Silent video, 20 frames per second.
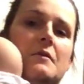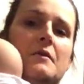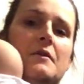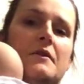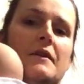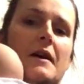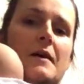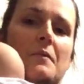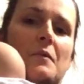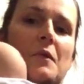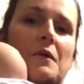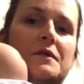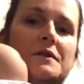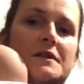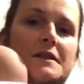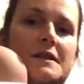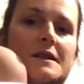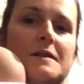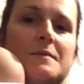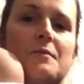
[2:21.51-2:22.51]
We then
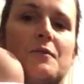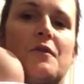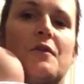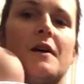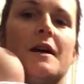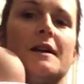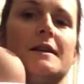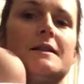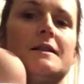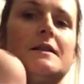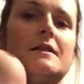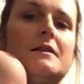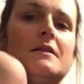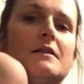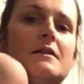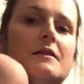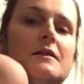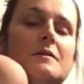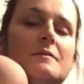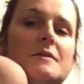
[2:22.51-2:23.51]
want to spread
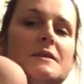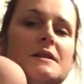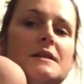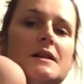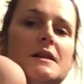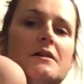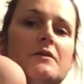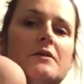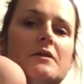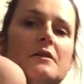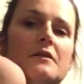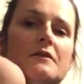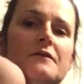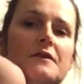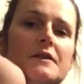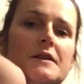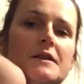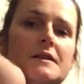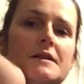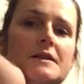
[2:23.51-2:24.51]
the material
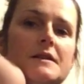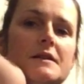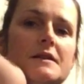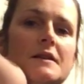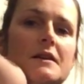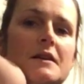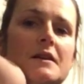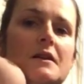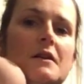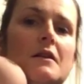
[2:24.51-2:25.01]
of this